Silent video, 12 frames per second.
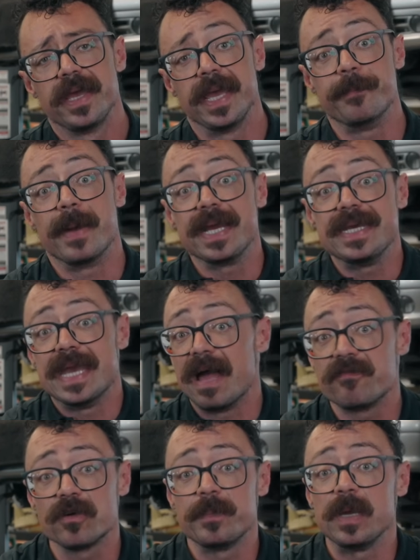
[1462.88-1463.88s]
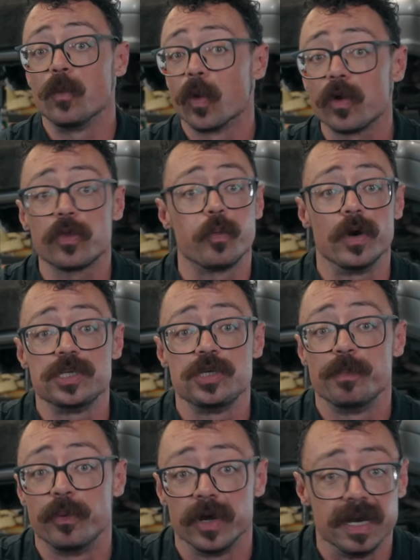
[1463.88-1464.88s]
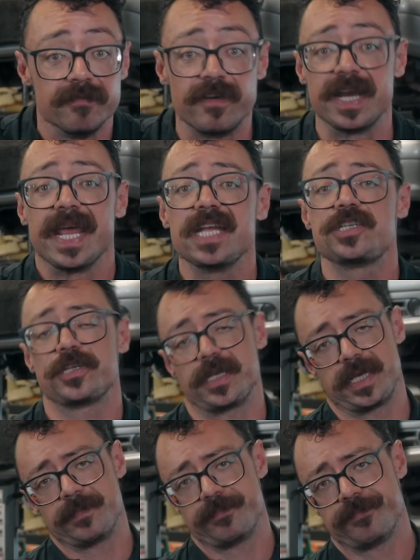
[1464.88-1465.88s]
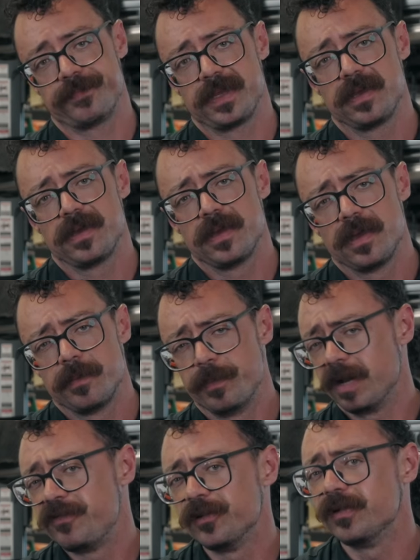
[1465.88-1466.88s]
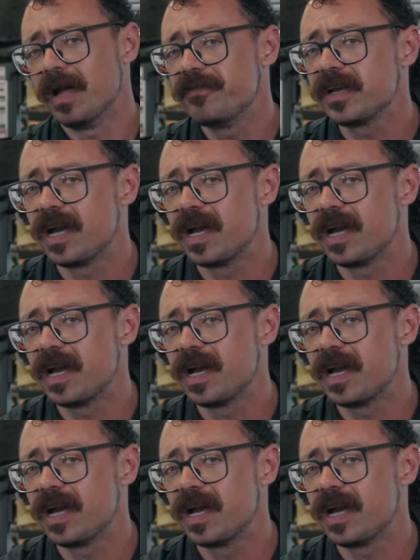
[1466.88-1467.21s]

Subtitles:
it might never be worth what you put in financially. But if you love the